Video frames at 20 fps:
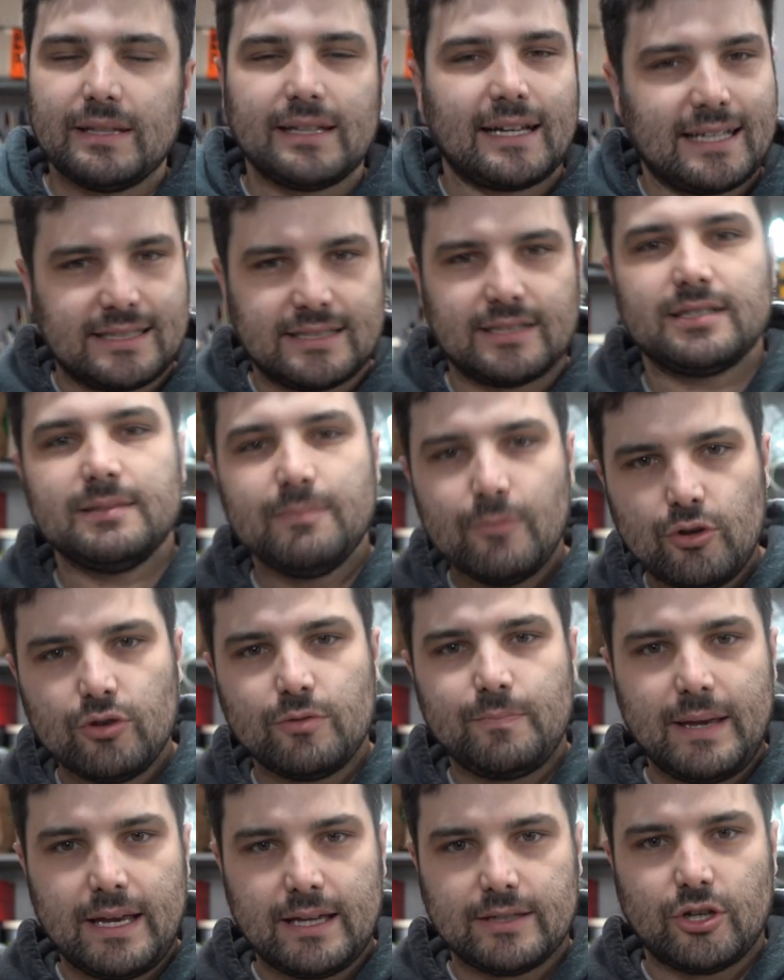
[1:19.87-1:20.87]
Like, it's a
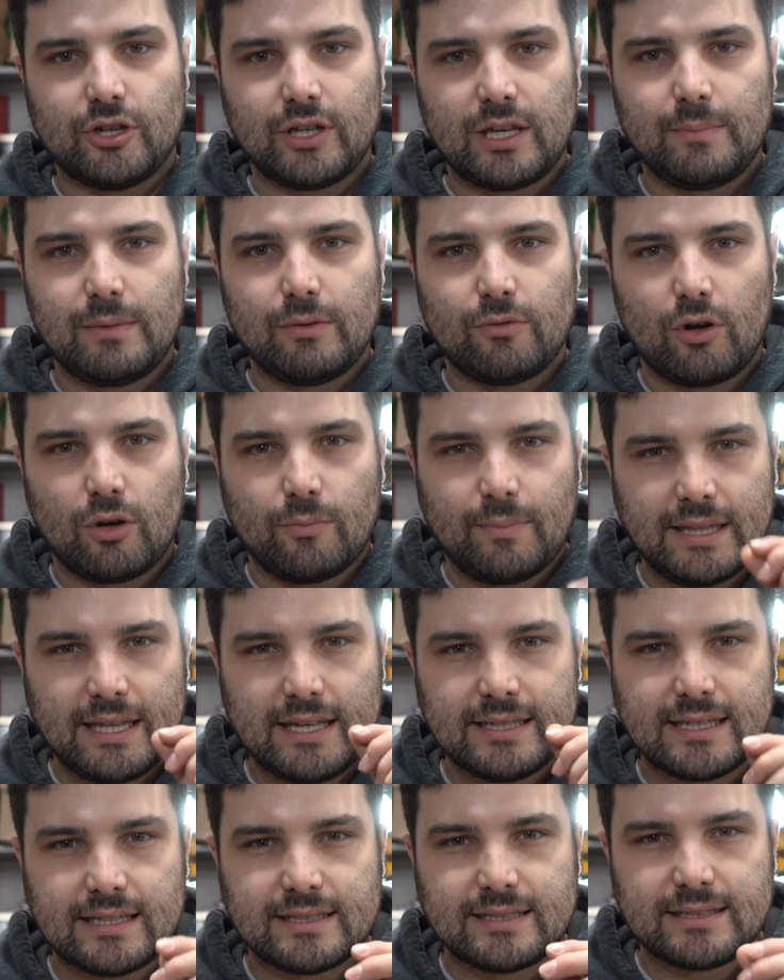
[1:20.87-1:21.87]
smooth beer, don't get me wrong, but
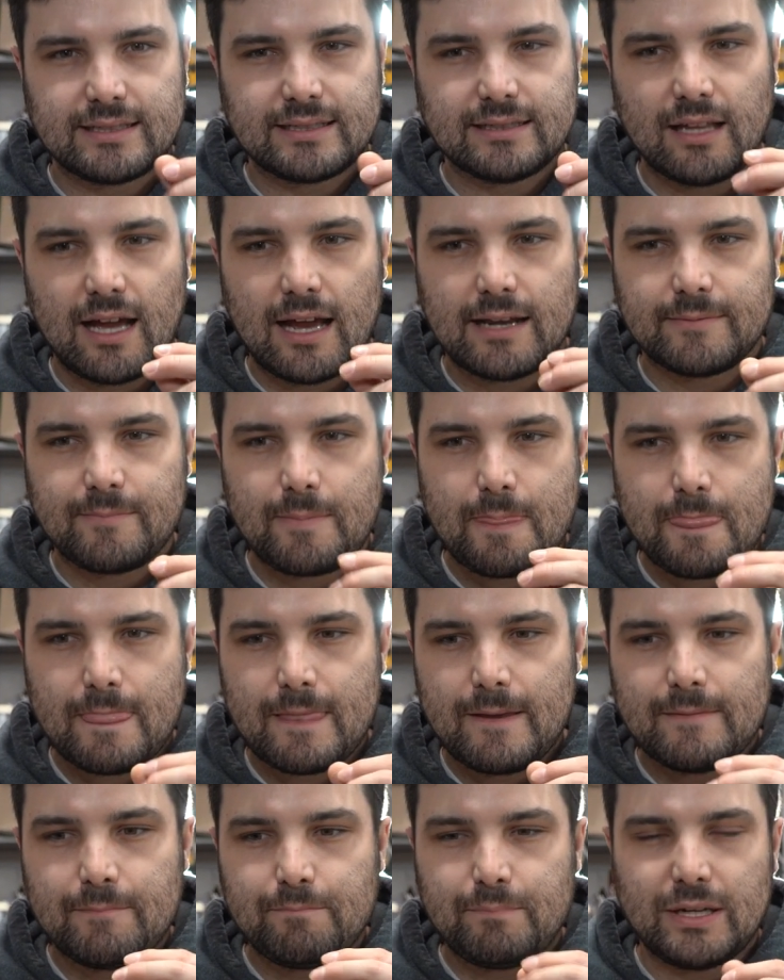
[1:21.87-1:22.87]
there's that slight
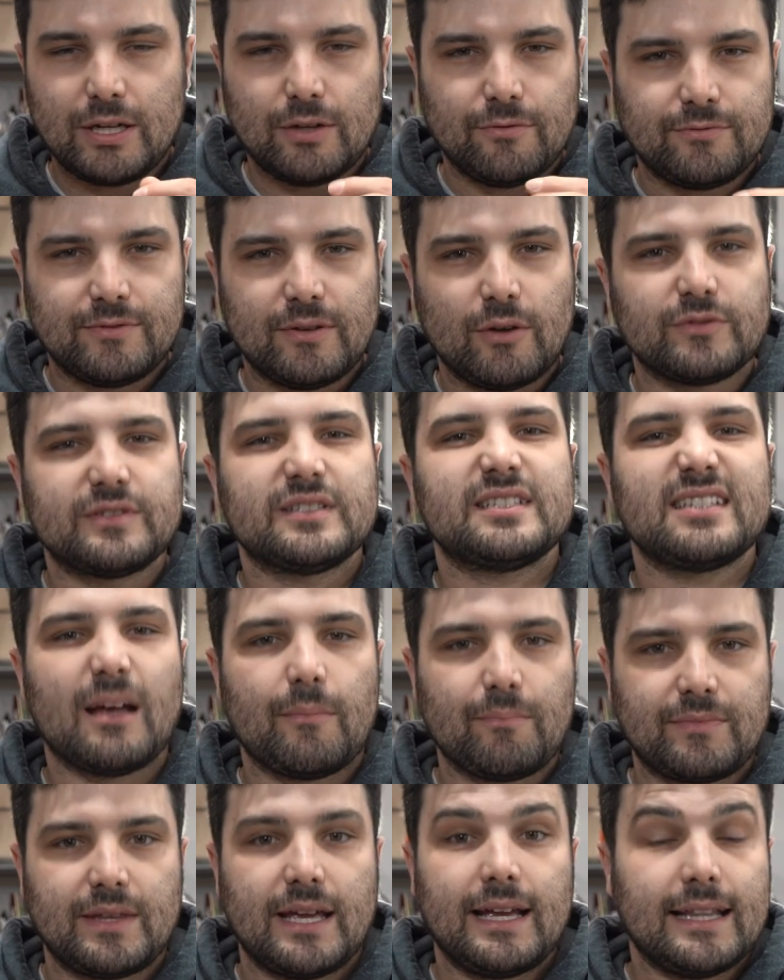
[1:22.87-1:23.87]
bit of
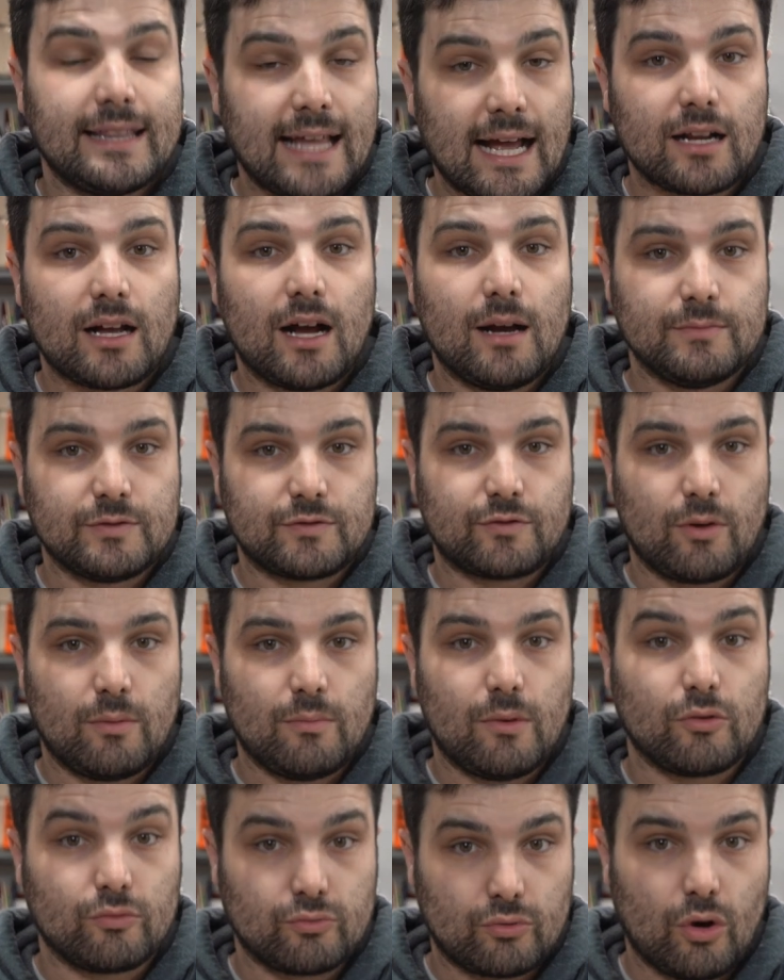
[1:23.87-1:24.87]
something, and that comes
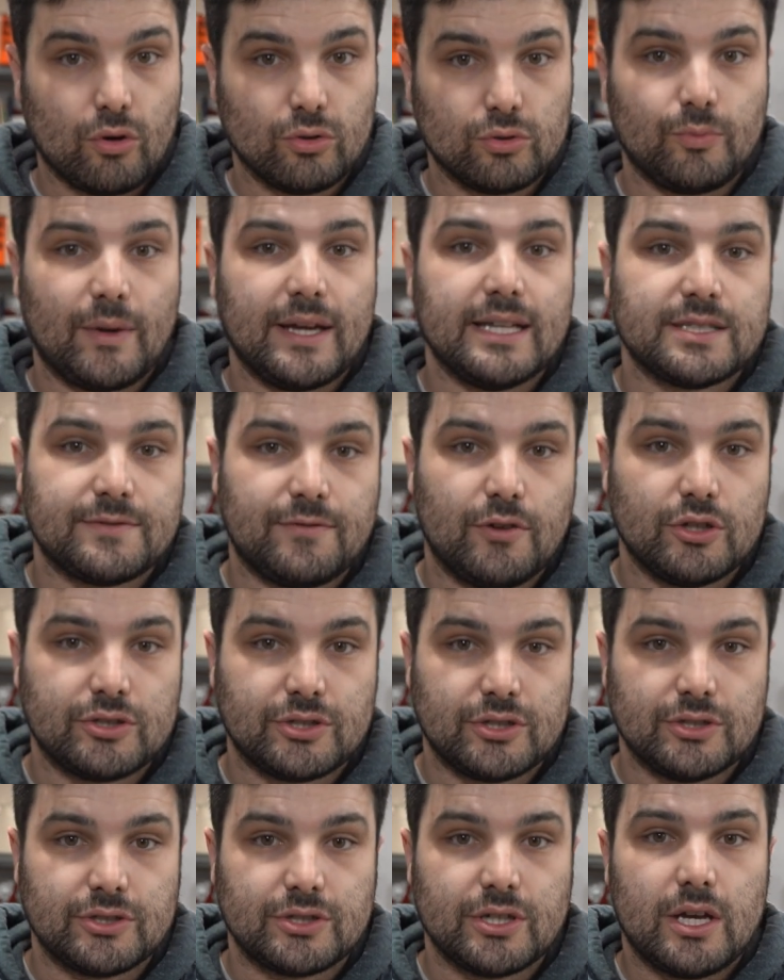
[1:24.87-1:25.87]
from rolled wheats
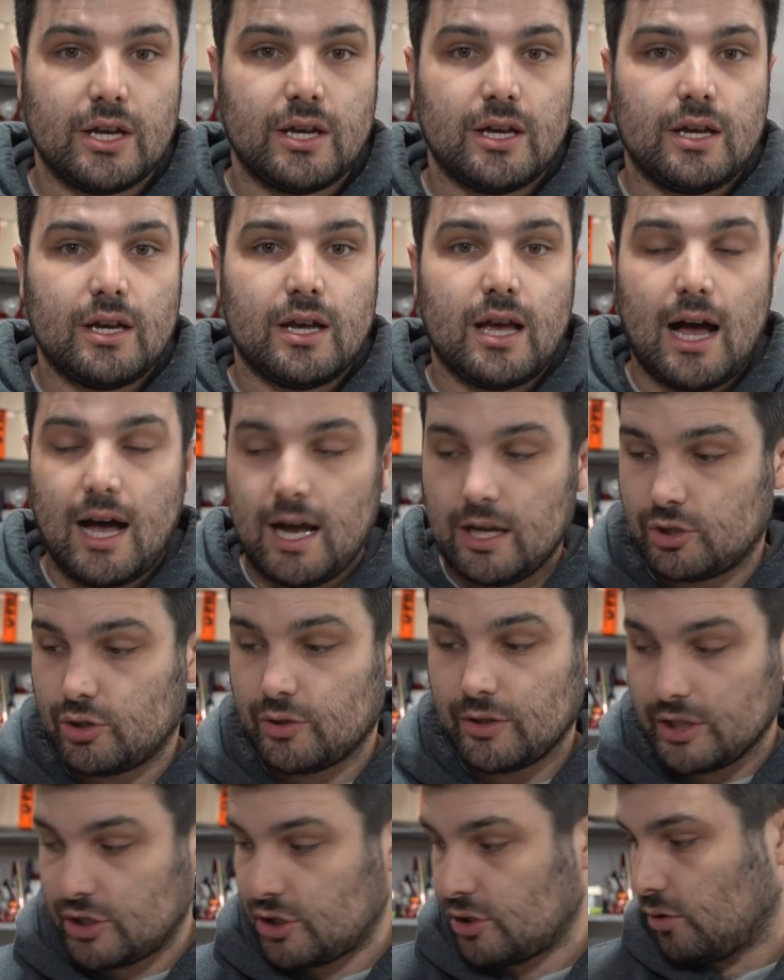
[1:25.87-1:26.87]
versus
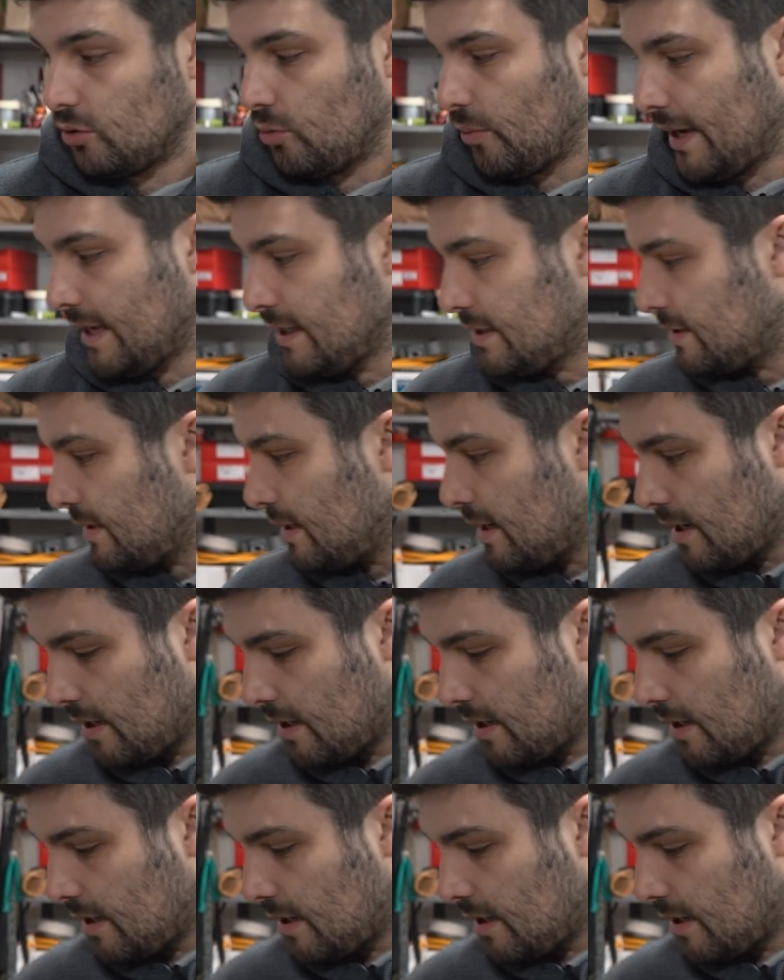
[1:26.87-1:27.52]
traditional wheat.